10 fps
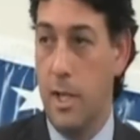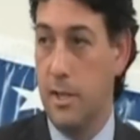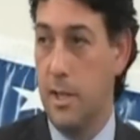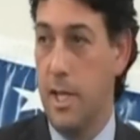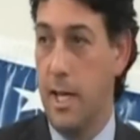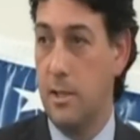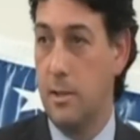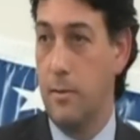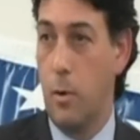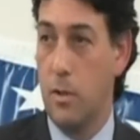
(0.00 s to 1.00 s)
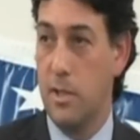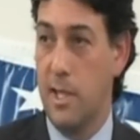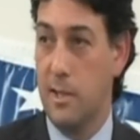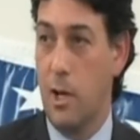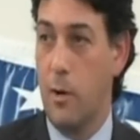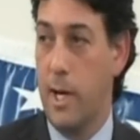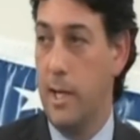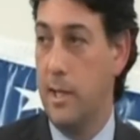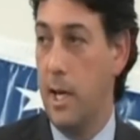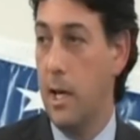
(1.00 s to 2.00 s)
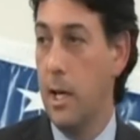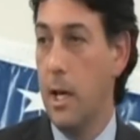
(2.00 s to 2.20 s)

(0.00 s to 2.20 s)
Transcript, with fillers: I said, yes, of course, it sounds like a great idea.